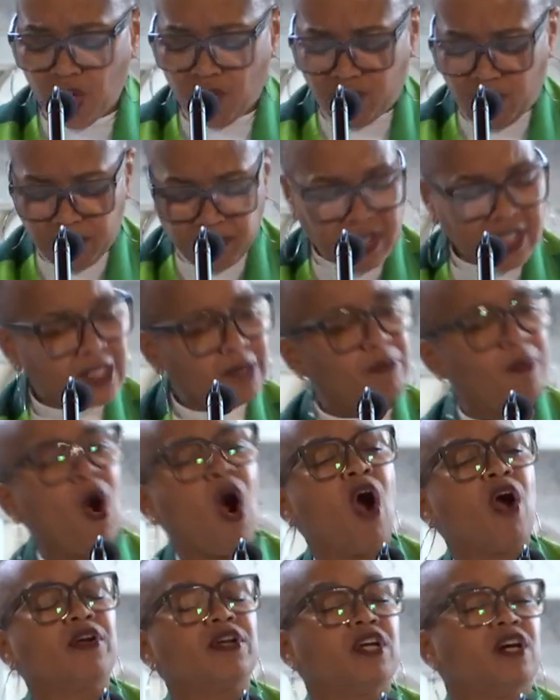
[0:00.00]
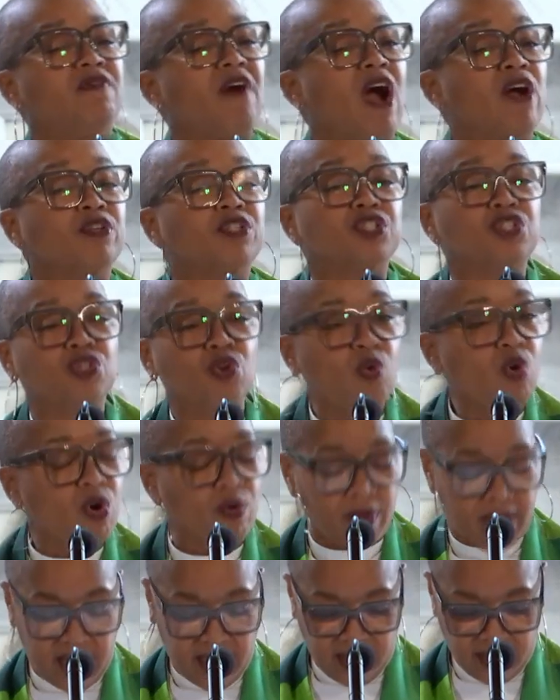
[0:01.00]
from this part of our
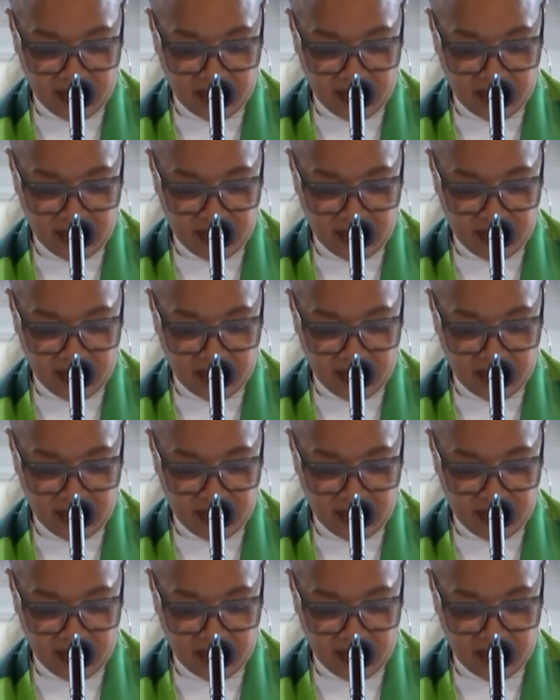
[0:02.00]
story.